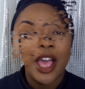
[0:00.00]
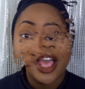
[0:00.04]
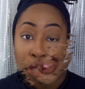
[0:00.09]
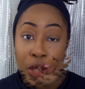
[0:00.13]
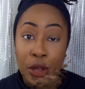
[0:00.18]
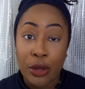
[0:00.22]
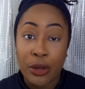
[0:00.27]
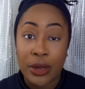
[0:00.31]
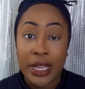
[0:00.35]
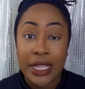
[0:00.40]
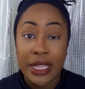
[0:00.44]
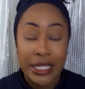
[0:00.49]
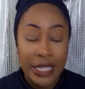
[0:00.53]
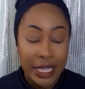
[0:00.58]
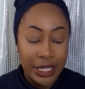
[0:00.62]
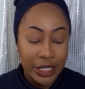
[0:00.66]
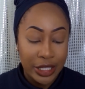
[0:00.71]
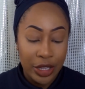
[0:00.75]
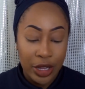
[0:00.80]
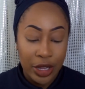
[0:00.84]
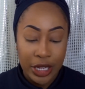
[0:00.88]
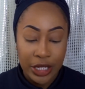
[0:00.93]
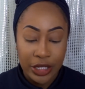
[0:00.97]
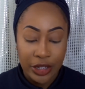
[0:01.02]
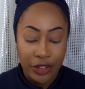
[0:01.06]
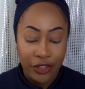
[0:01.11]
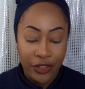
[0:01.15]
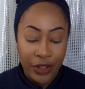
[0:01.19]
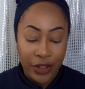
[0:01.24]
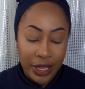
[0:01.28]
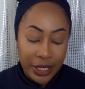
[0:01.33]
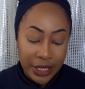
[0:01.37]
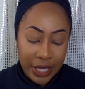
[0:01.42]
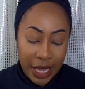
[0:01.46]
So let's get started. The
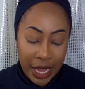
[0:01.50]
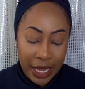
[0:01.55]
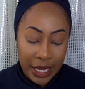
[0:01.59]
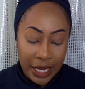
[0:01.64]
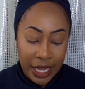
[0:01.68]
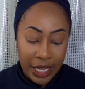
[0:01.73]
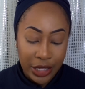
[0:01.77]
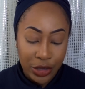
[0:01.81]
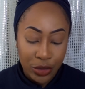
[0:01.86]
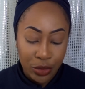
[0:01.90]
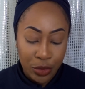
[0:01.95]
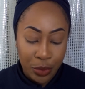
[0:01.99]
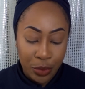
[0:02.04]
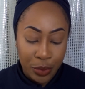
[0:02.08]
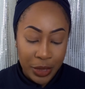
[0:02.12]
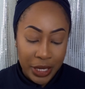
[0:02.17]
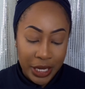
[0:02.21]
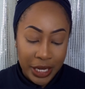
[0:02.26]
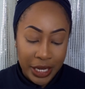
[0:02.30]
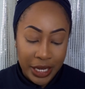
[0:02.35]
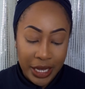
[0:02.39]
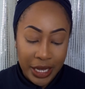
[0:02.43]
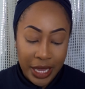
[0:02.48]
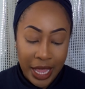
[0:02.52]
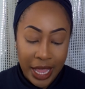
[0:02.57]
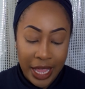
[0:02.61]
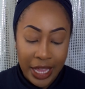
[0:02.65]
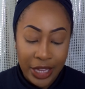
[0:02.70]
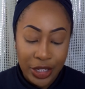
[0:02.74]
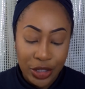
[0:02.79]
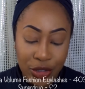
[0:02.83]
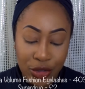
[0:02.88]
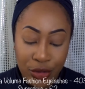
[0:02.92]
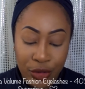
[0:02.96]
first eyelash will be
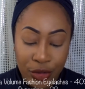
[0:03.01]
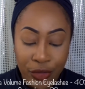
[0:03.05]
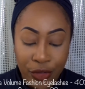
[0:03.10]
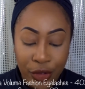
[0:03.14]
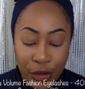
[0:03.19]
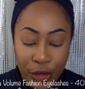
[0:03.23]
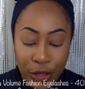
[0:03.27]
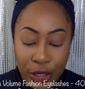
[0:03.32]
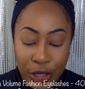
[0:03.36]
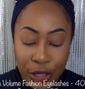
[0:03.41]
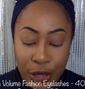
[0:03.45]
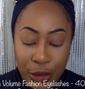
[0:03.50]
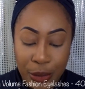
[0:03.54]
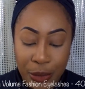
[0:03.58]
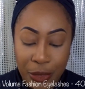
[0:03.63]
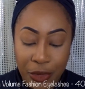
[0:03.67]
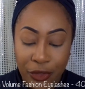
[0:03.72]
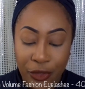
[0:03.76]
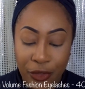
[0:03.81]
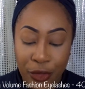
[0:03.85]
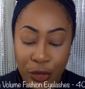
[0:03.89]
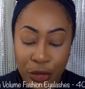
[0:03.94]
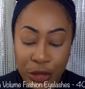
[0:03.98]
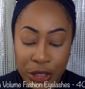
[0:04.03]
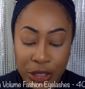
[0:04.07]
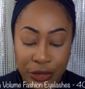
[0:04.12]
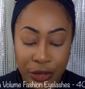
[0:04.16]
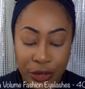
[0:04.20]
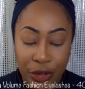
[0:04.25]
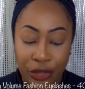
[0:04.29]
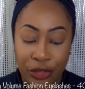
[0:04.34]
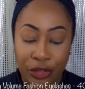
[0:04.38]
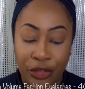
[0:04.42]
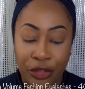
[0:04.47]
Extra Volume
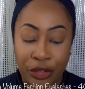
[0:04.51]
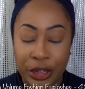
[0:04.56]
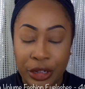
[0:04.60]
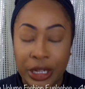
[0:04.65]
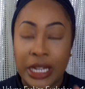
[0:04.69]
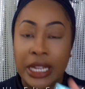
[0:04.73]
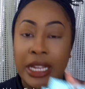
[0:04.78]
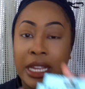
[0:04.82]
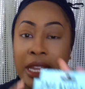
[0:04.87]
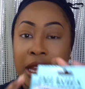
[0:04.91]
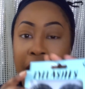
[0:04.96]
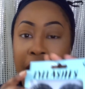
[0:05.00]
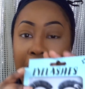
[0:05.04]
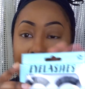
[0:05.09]
403